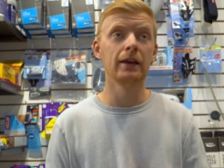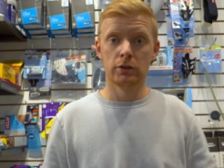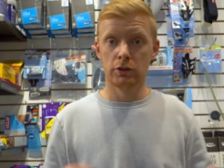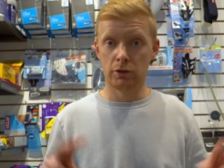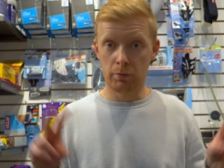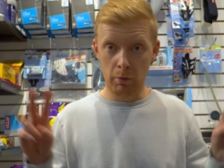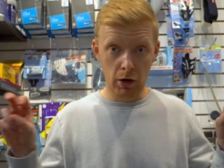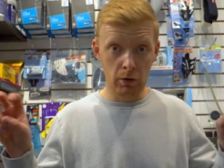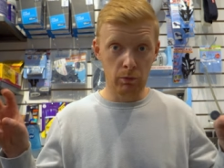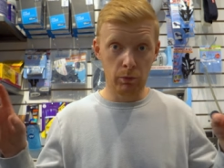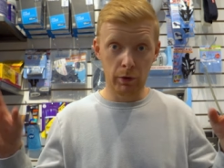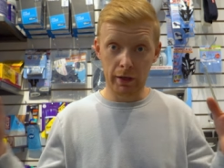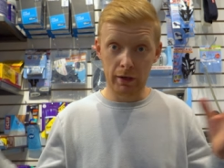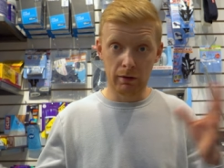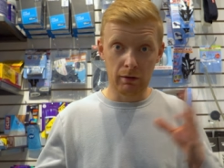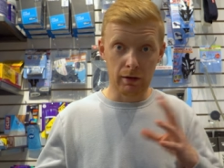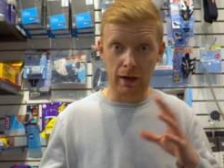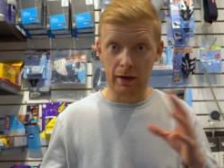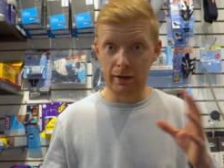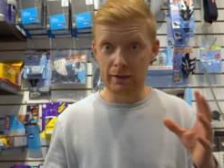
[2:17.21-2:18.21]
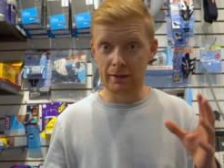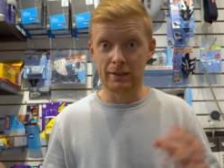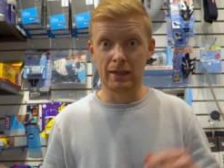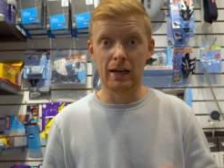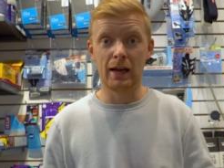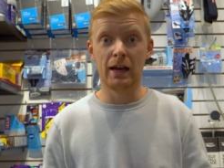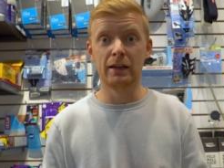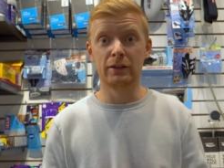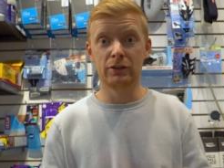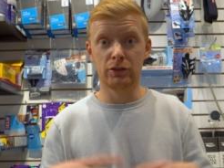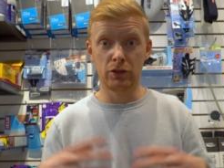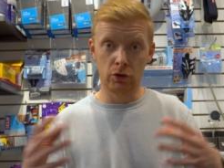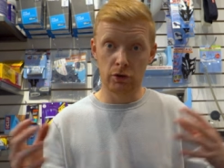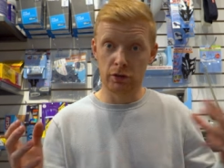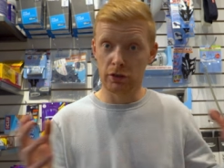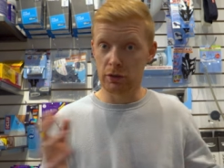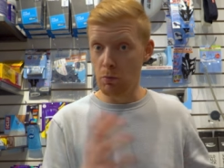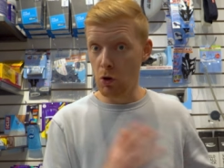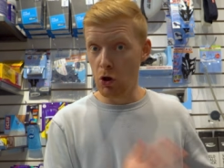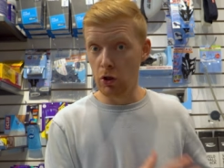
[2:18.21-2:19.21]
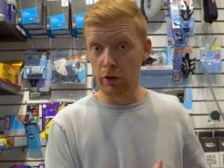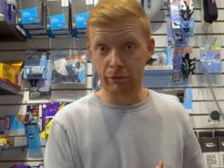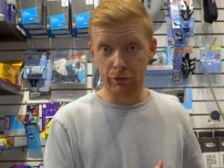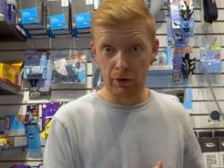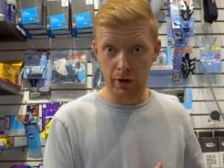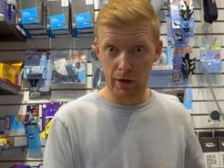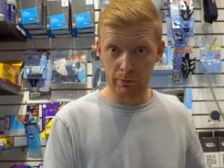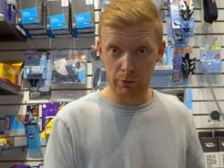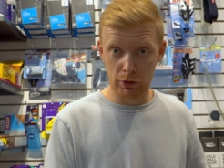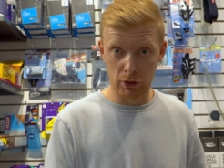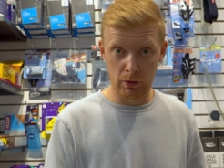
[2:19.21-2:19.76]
Smart wheel kind of size, so the smaller frames